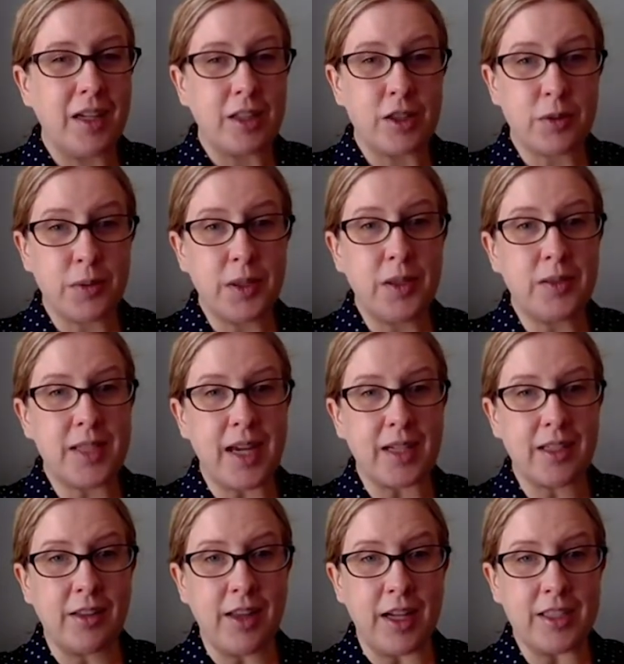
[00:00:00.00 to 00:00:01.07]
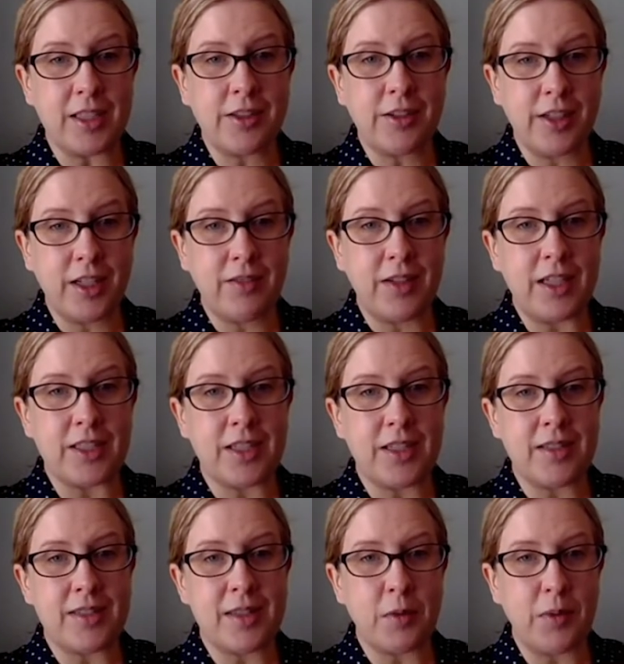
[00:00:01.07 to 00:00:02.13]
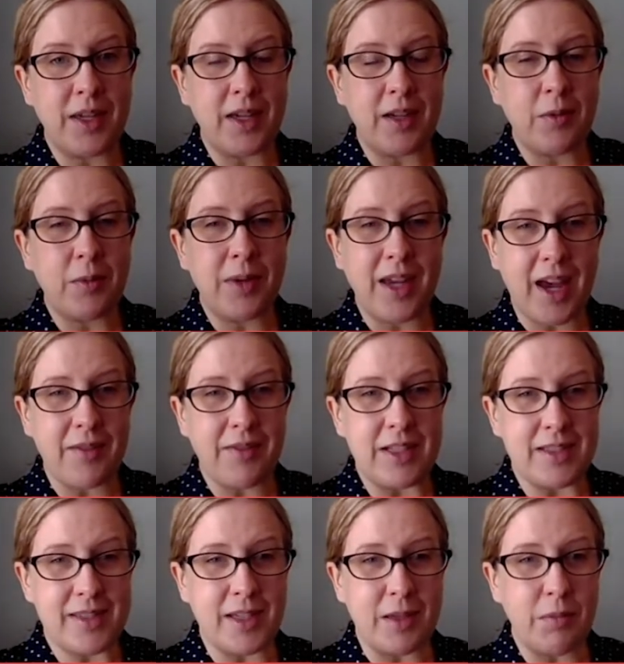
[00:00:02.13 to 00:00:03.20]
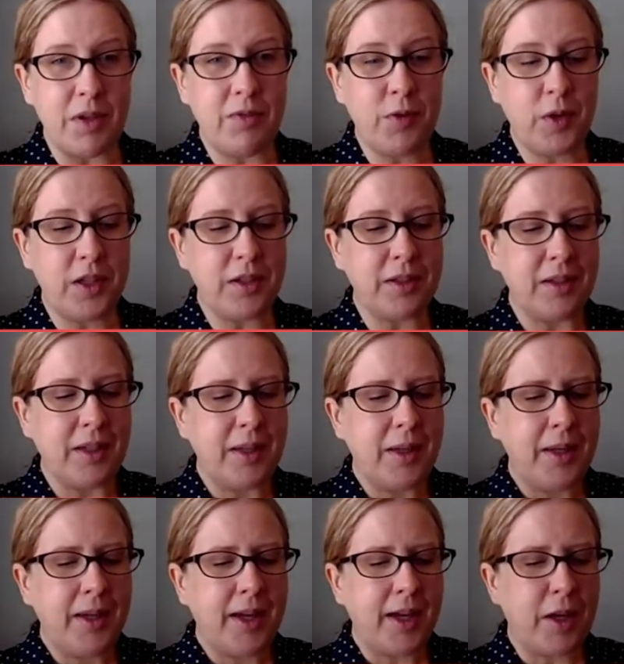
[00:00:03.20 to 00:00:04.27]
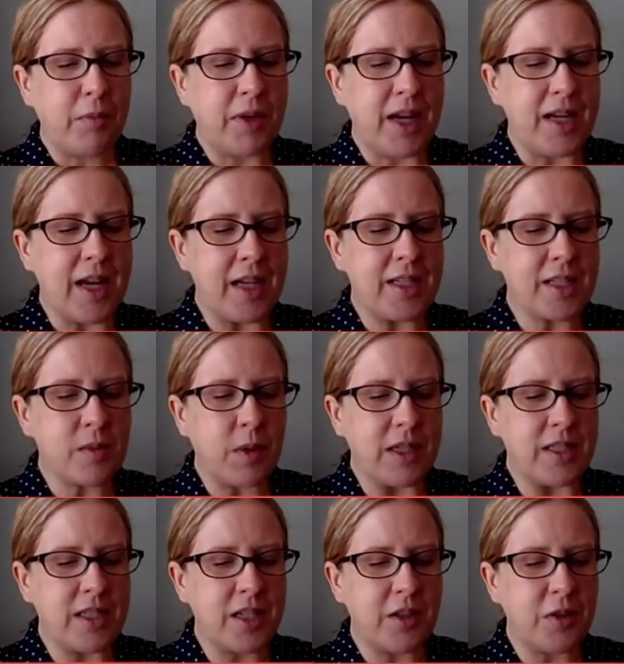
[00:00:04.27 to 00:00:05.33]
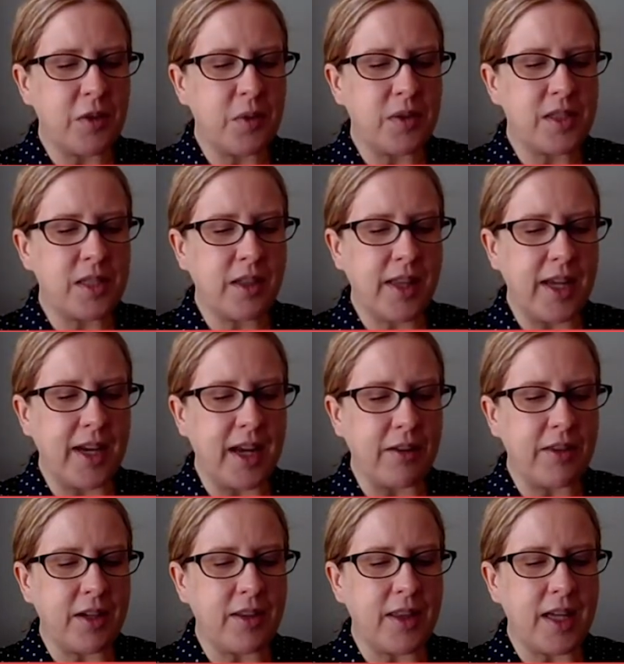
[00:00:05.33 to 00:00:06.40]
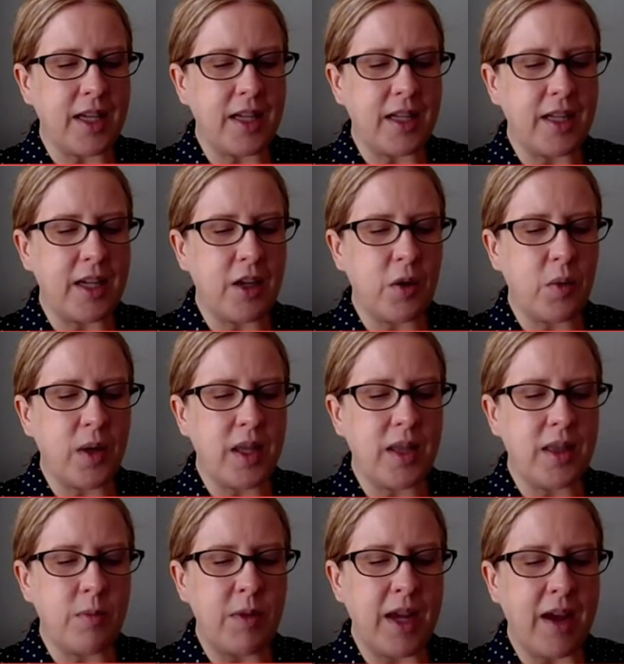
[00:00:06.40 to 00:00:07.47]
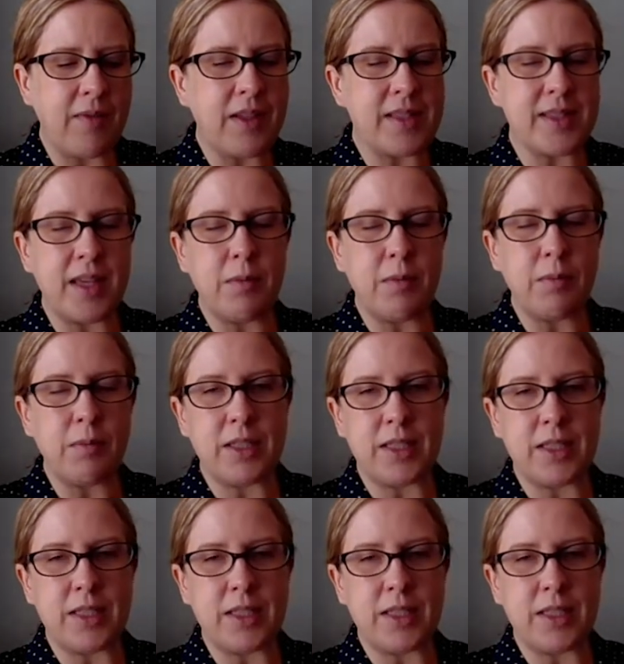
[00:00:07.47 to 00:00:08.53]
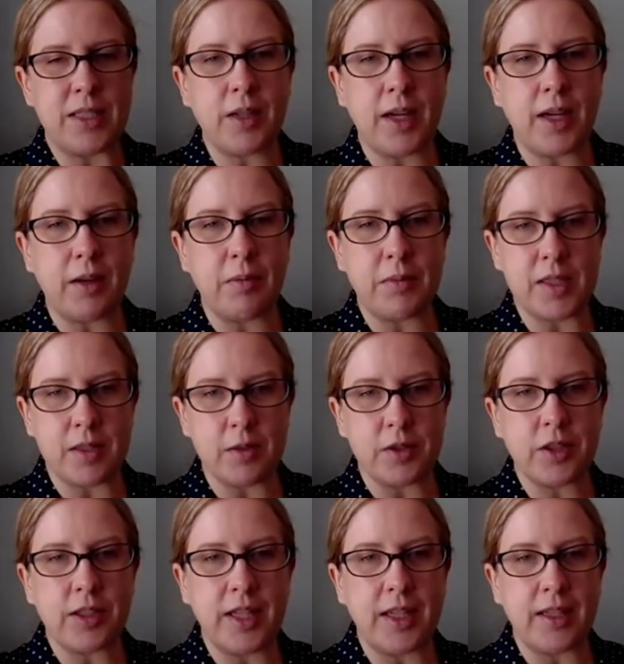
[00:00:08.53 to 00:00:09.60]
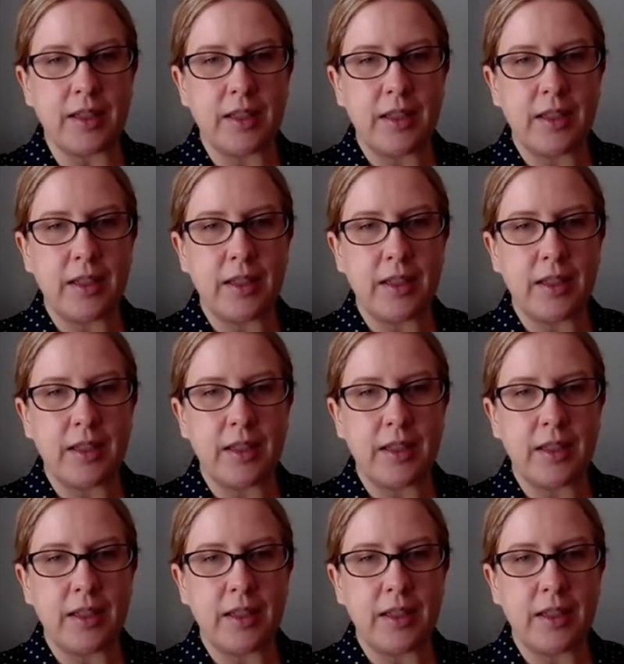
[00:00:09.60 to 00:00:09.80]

true technological innovations that we haven't seen before. But I just want to lay it out there that, we have the same potential socially